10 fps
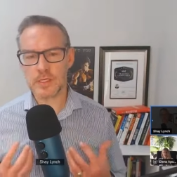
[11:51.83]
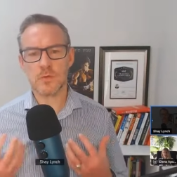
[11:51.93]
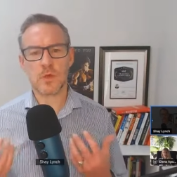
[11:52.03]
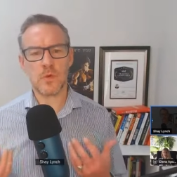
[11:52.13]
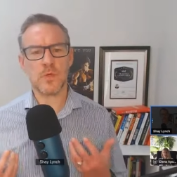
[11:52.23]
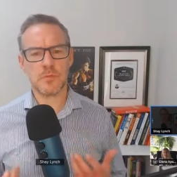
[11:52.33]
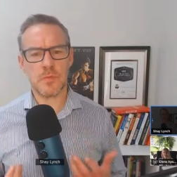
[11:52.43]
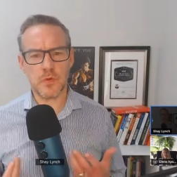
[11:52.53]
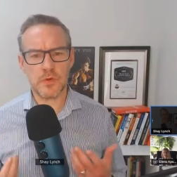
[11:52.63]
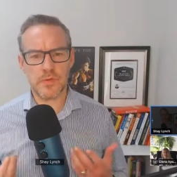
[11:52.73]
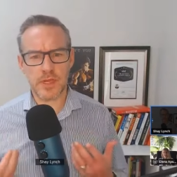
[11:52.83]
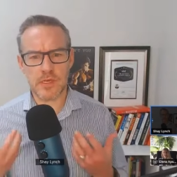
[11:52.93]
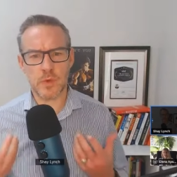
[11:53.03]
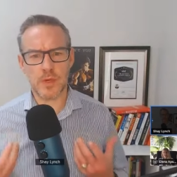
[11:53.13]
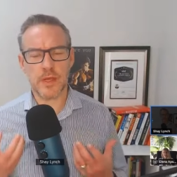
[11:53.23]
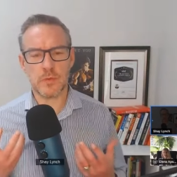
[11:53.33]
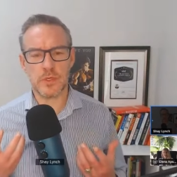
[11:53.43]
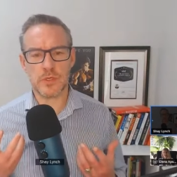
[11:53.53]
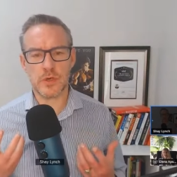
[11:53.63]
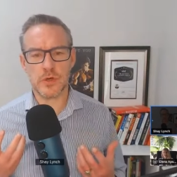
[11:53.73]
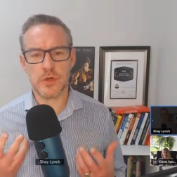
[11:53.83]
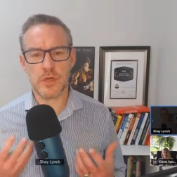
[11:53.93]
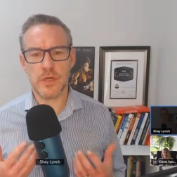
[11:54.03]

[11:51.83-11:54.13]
I was always motivated when I was young